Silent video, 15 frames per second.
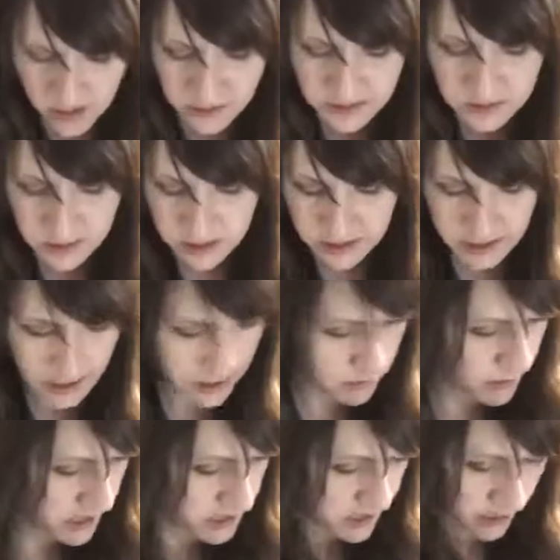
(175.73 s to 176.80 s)
That's really not
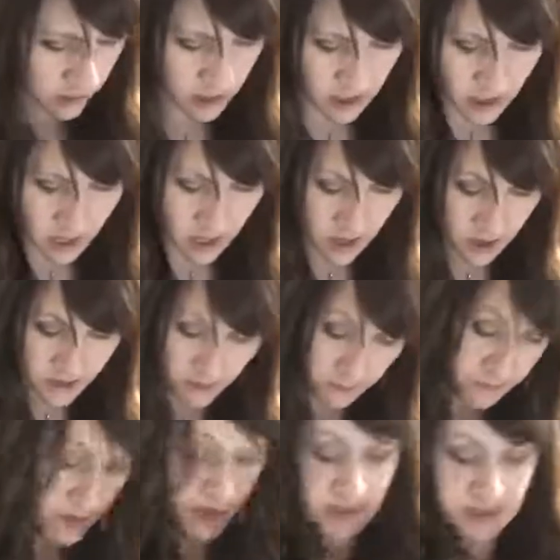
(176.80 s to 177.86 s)
a big deal. The
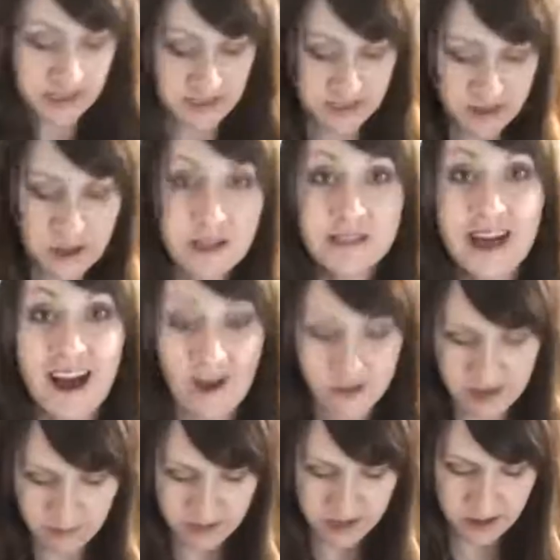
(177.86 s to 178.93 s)
biggest deal is how
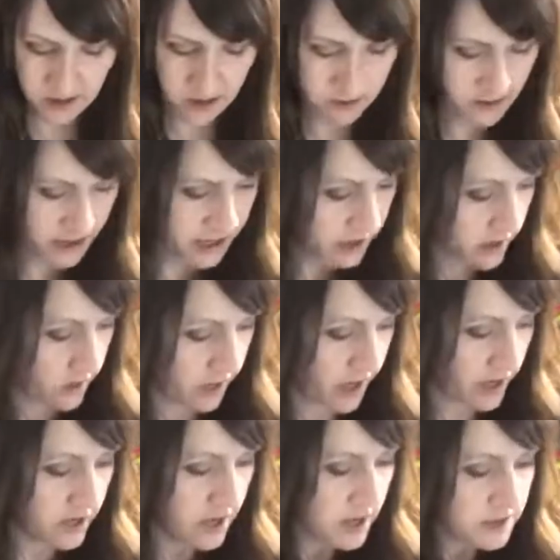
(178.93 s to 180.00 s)
they peel, right?
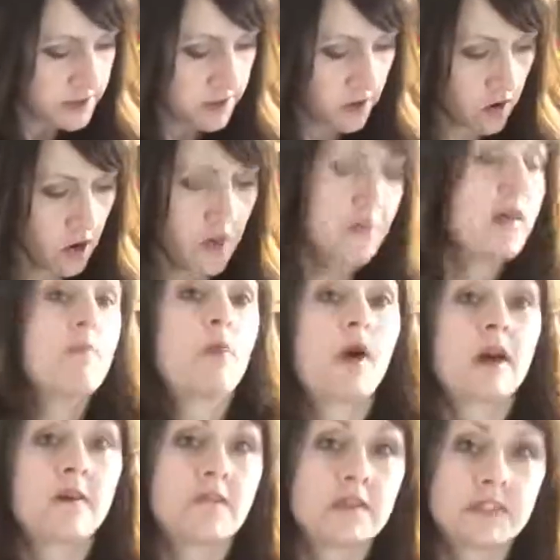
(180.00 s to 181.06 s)
Okay, so they
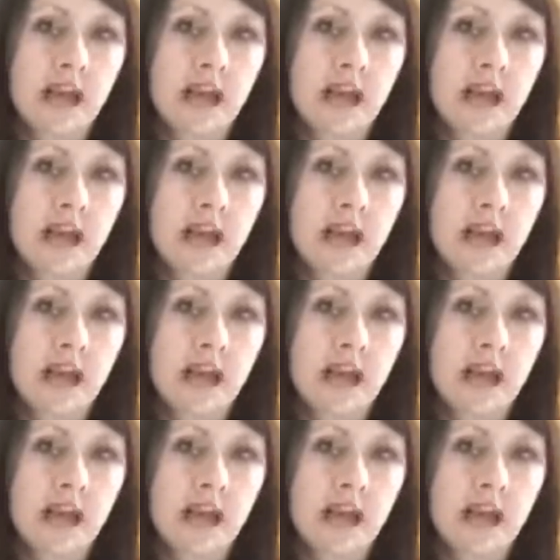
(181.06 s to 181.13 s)
boil for